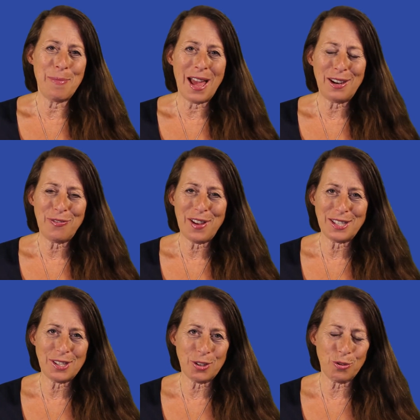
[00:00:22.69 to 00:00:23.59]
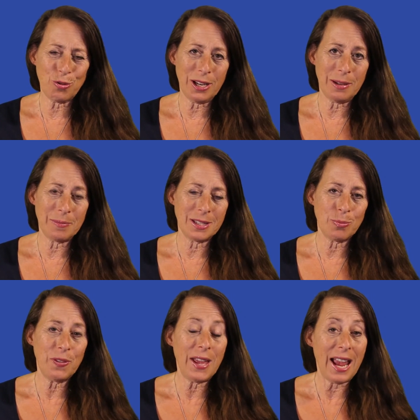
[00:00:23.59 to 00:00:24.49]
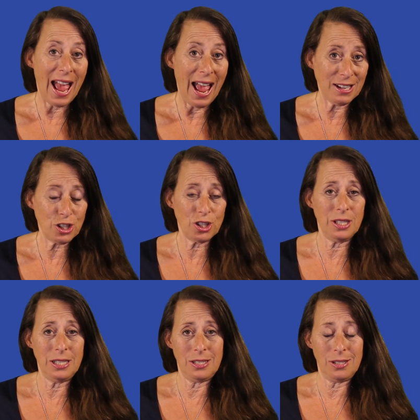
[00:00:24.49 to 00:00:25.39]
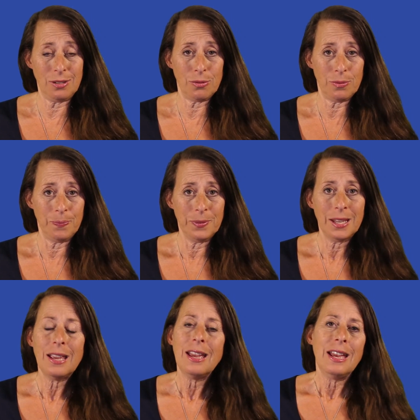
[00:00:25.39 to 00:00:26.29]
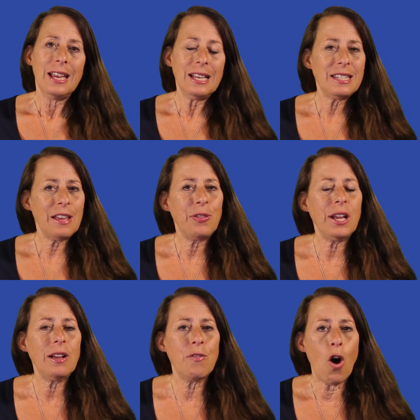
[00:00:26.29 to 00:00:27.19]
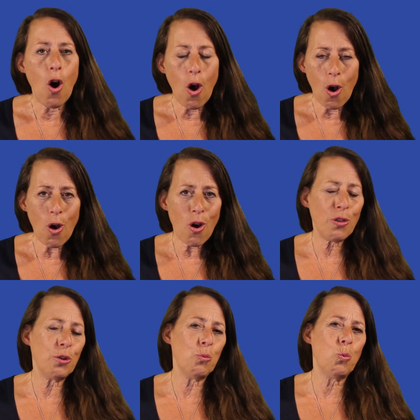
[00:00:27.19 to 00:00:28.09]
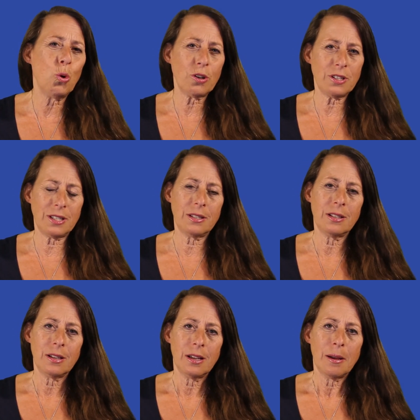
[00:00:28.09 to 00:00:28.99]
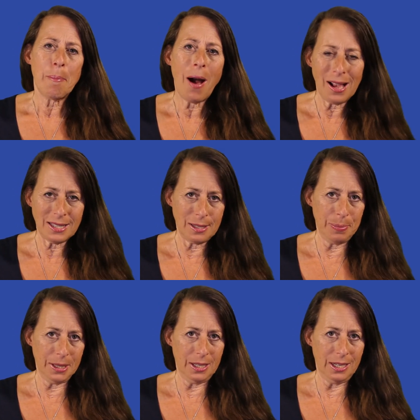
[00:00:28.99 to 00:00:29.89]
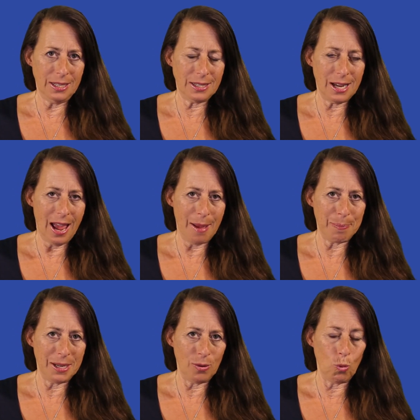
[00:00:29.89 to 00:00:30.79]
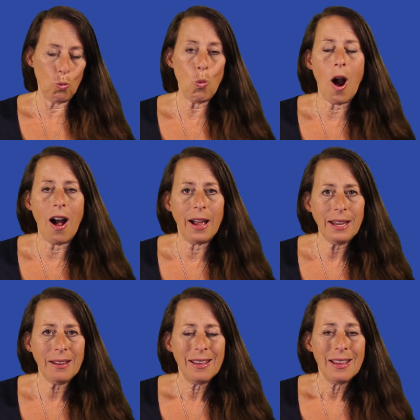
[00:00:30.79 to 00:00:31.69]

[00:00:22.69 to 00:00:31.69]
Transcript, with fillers: manifest their dreams. What they actually do is they think of all the worst possibilities to happen. Why?